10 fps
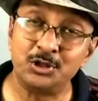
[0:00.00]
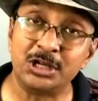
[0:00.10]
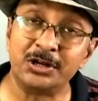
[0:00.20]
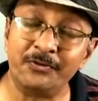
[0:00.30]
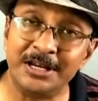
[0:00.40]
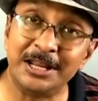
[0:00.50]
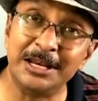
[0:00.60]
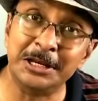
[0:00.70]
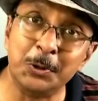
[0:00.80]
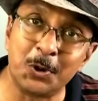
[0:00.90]
to generate a
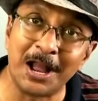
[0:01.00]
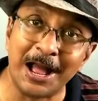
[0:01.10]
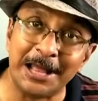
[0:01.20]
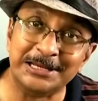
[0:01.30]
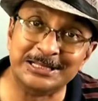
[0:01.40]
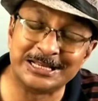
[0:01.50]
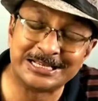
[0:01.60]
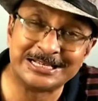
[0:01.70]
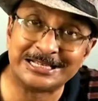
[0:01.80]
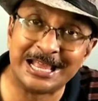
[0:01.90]
new card.
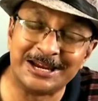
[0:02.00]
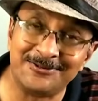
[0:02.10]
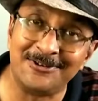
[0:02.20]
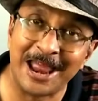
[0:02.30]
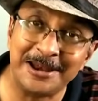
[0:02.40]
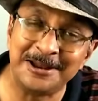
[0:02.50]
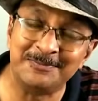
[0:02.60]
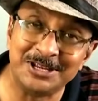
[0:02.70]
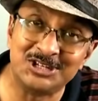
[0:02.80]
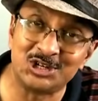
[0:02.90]
This is a
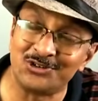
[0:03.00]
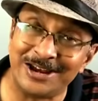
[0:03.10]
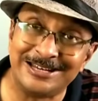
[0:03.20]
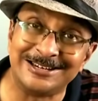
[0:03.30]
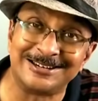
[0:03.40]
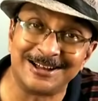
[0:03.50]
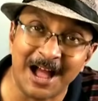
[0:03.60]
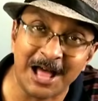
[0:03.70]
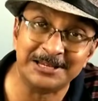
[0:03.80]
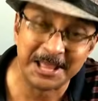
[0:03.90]
randomly generated
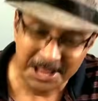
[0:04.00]
card.